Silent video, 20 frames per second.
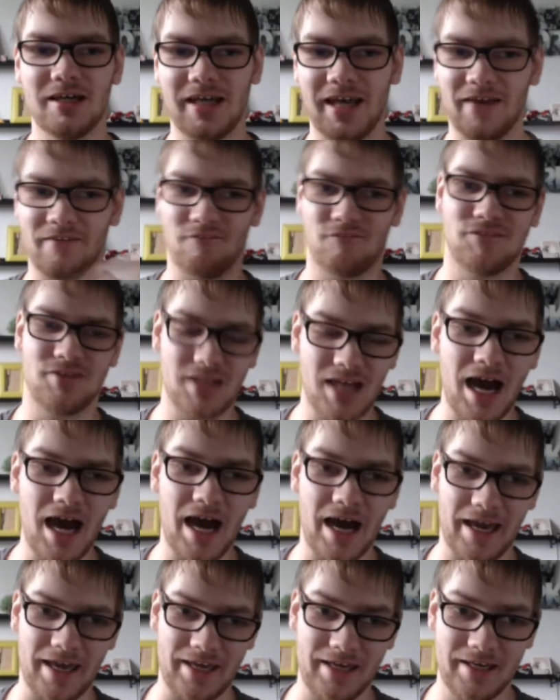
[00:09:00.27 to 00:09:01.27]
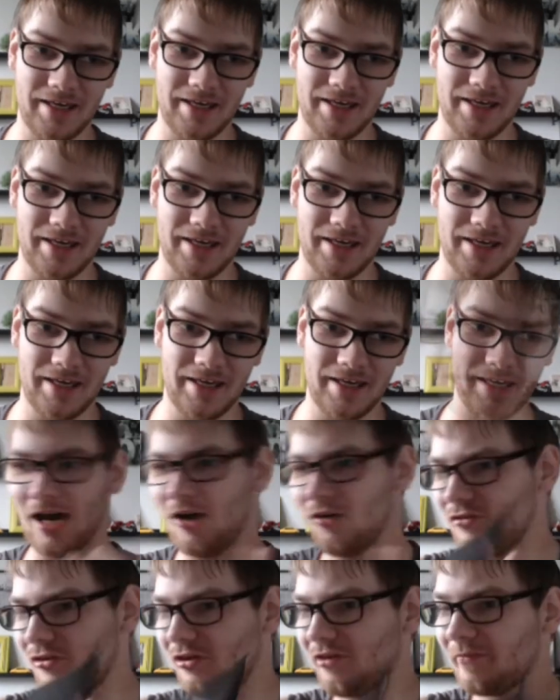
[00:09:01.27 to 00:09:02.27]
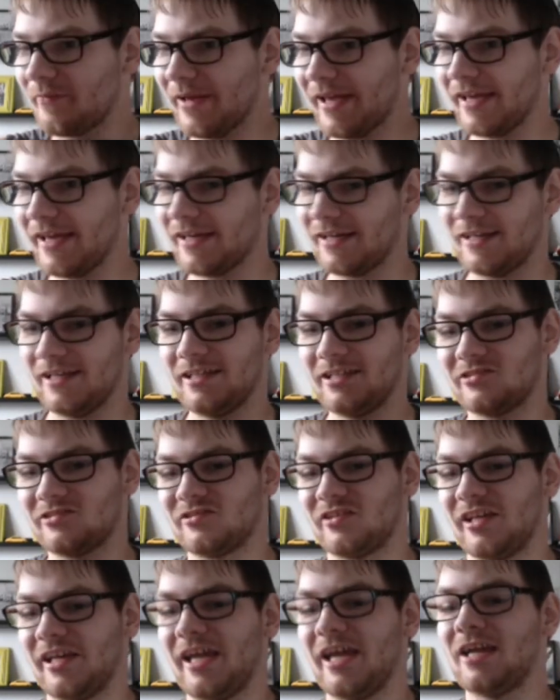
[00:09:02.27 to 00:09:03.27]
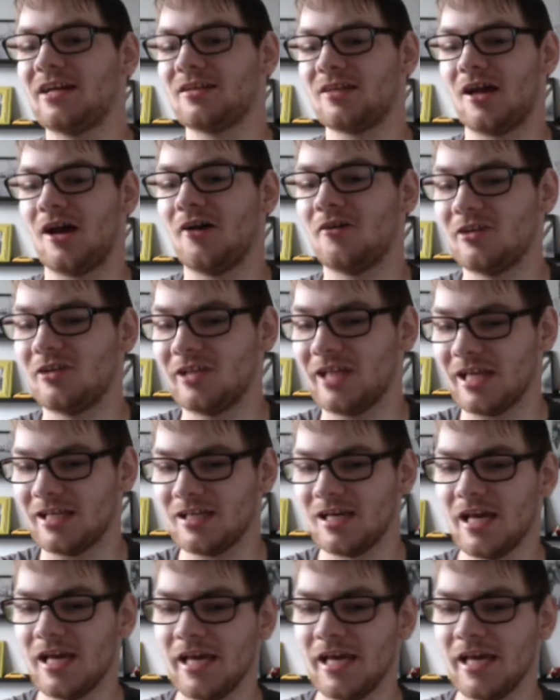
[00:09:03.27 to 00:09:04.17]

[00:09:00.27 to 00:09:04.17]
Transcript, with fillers: can fly, and how do you make an interesting character out of that?